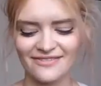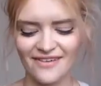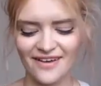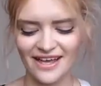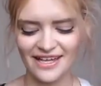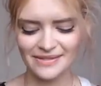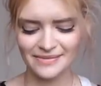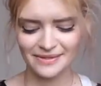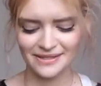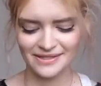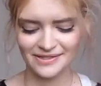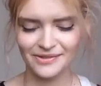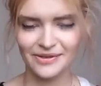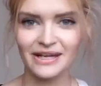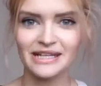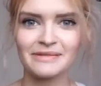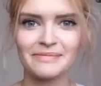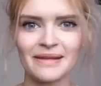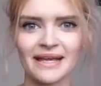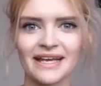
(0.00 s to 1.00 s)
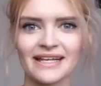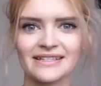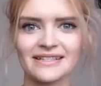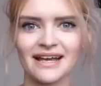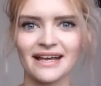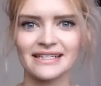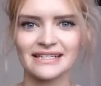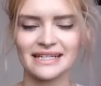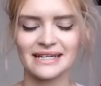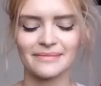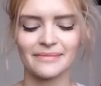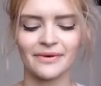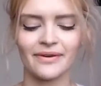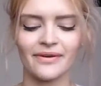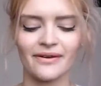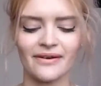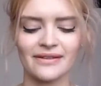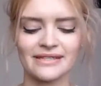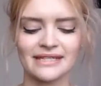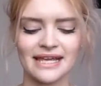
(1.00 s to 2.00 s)
the first one is incredibly exciting
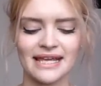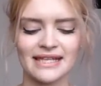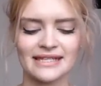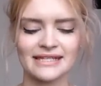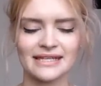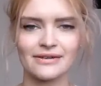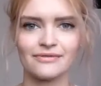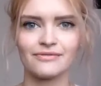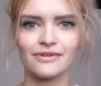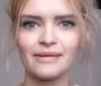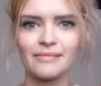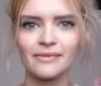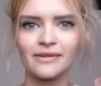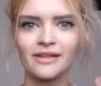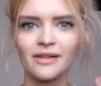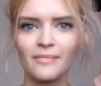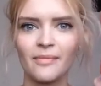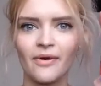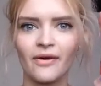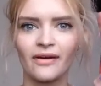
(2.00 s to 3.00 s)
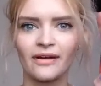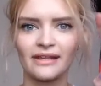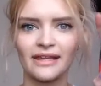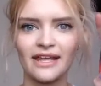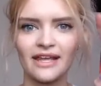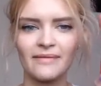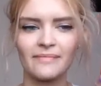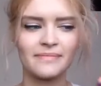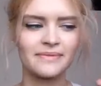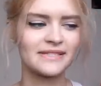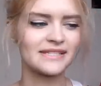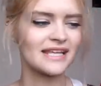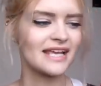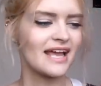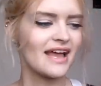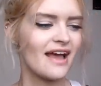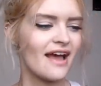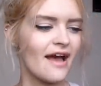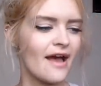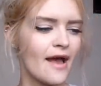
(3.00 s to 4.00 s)
because it's a Rimmel Apocalips.
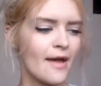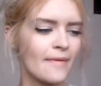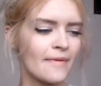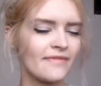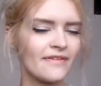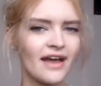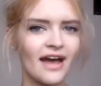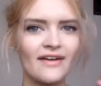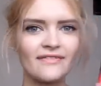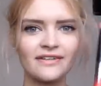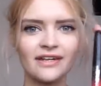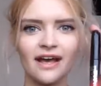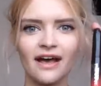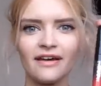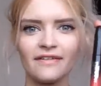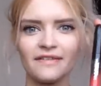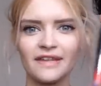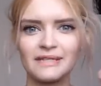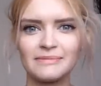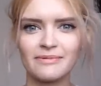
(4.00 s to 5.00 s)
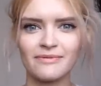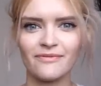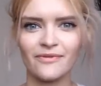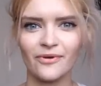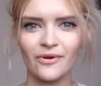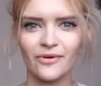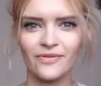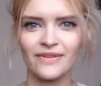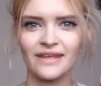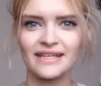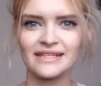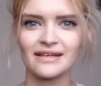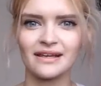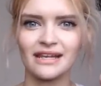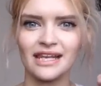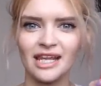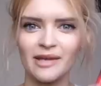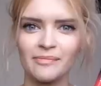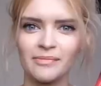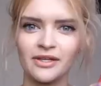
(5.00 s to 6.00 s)
If you haven't heard of these before, these
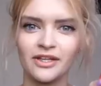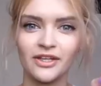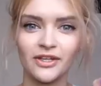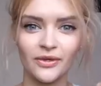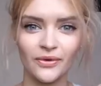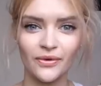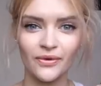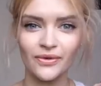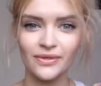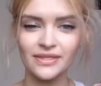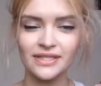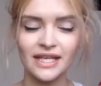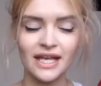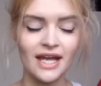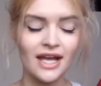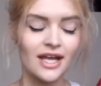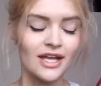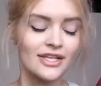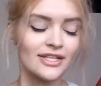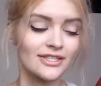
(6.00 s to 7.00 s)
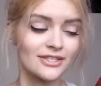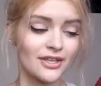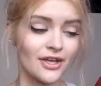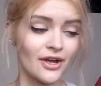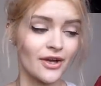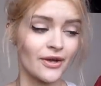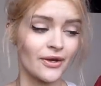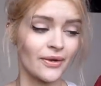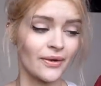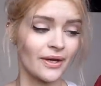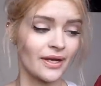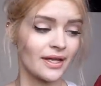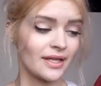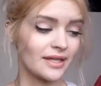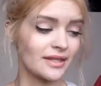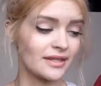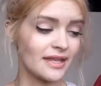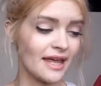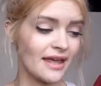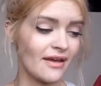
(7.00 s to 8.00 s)
are lip liqueurs, so
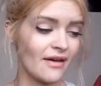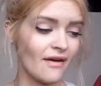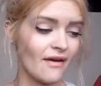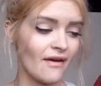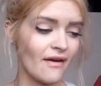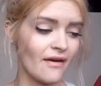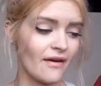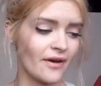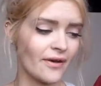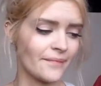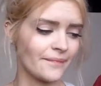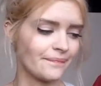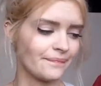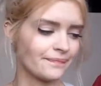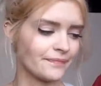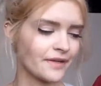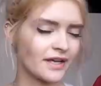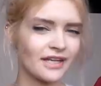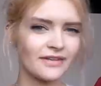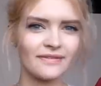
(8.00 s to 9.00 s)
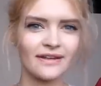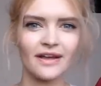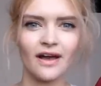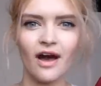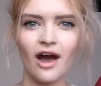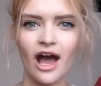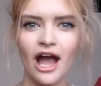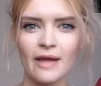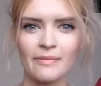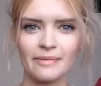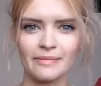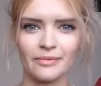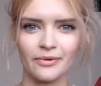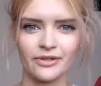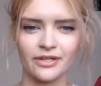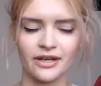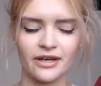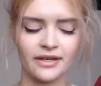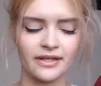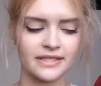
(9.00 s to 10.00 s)
they are kind of like a hybrid
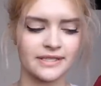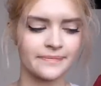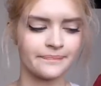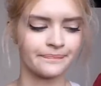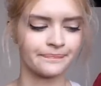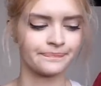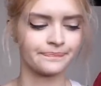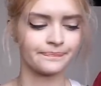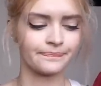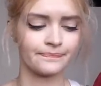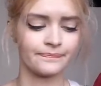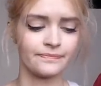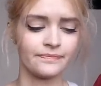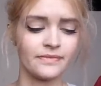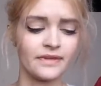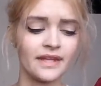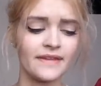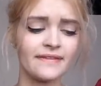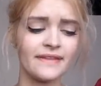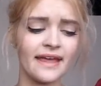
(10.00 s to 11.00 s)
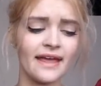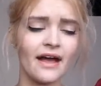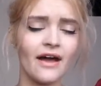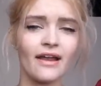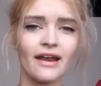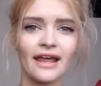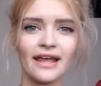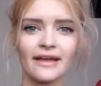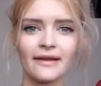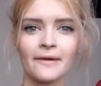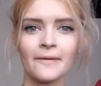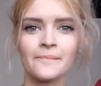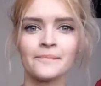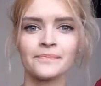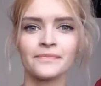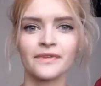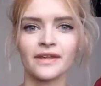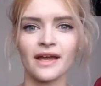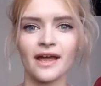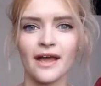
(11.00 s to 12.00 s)
product. They are like
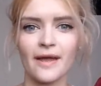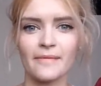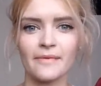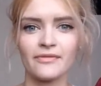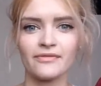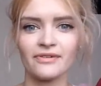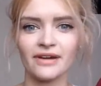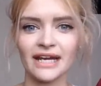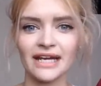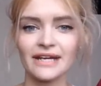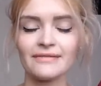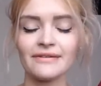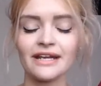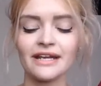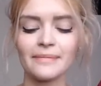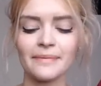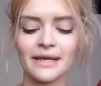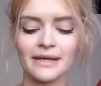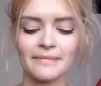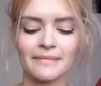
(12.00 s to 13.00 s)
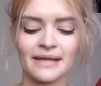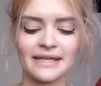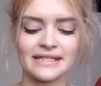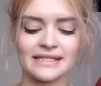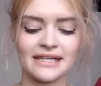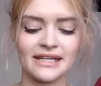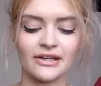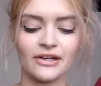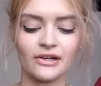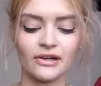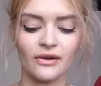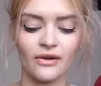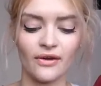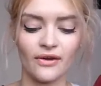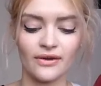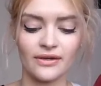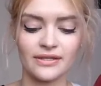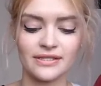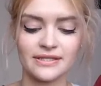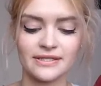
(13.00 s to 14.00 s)
a really, really pigmented
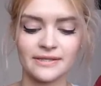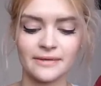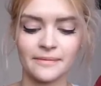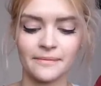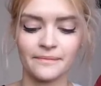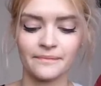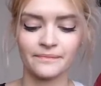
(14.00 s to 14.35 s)
gloss.